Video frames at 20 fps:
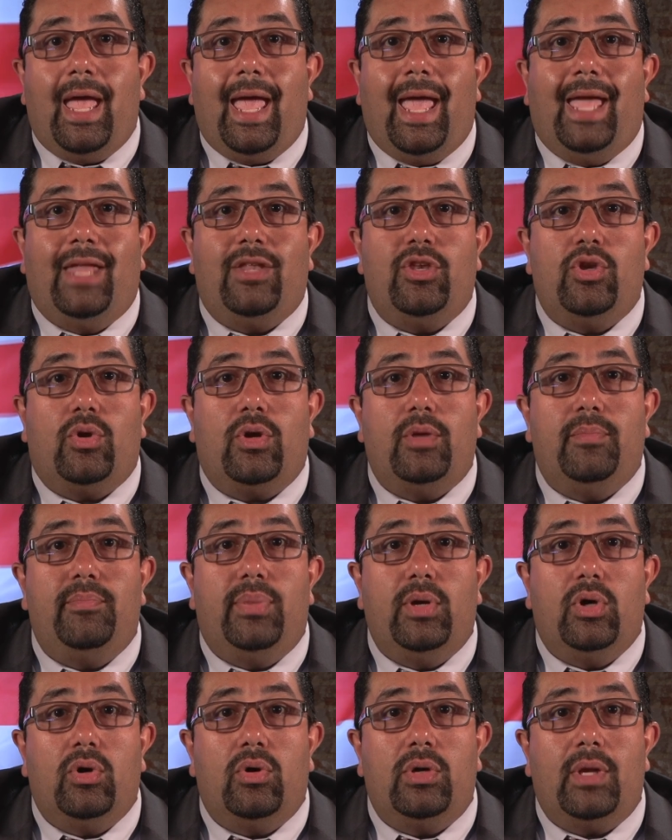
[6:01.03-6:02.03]
and you can
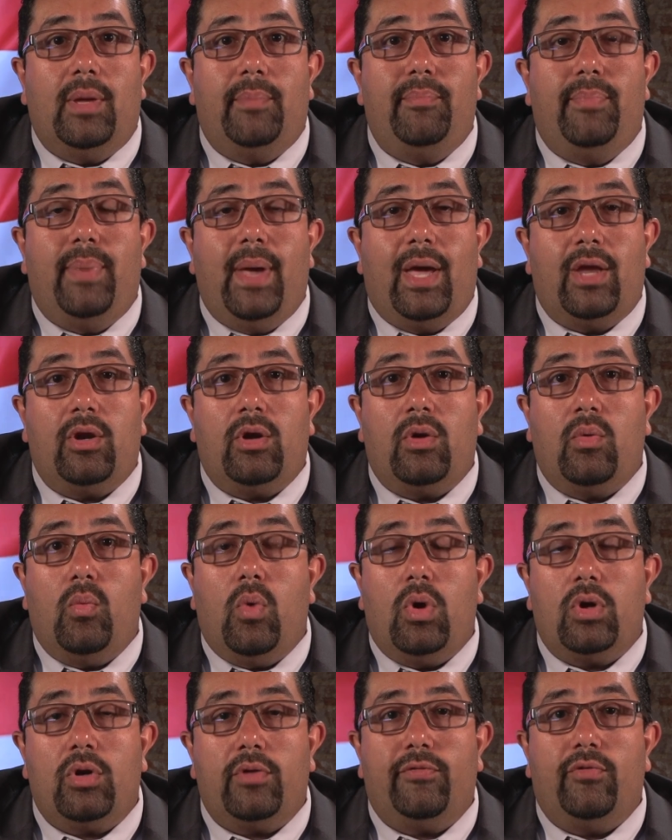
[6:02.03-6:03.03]
build a better,
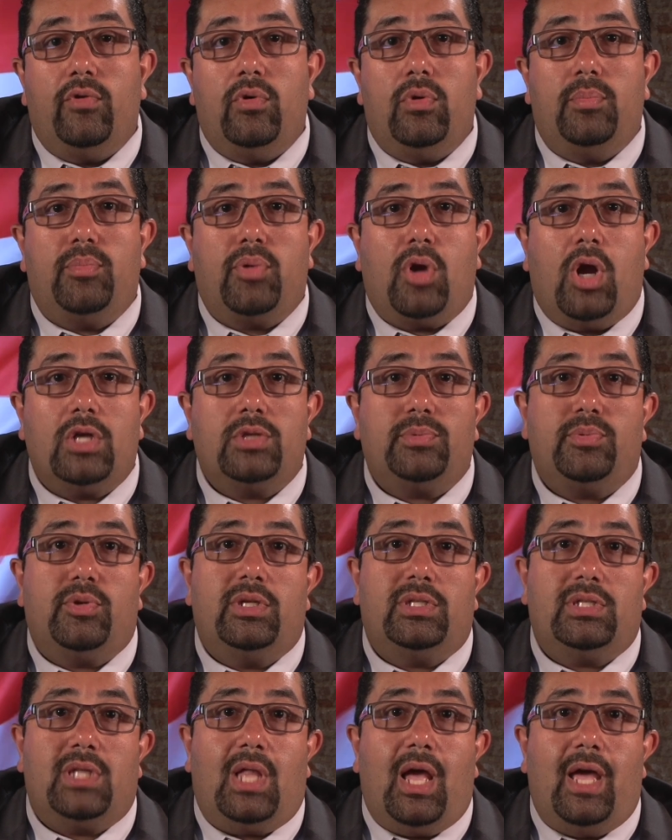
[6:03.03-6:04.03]
wonderful,
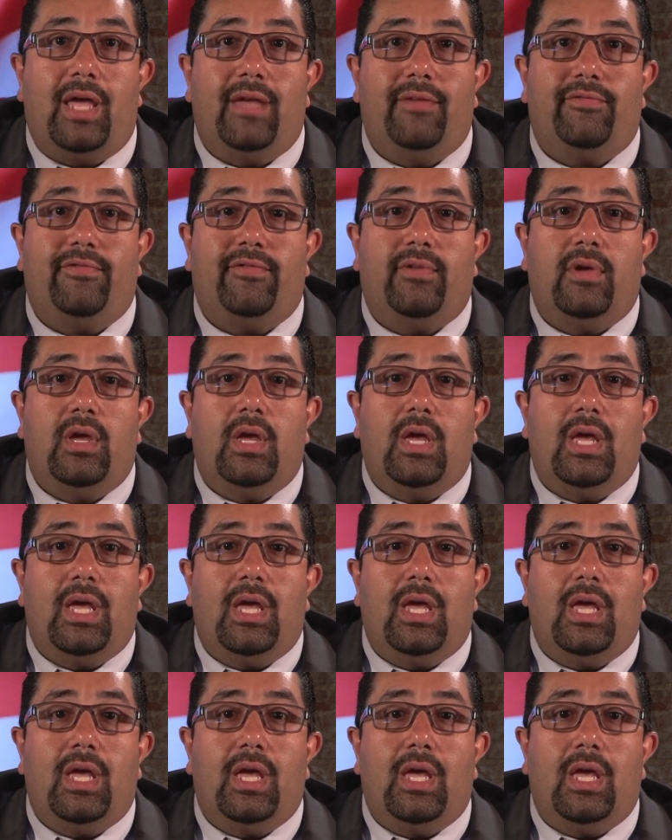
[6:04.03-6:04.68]
prosperous life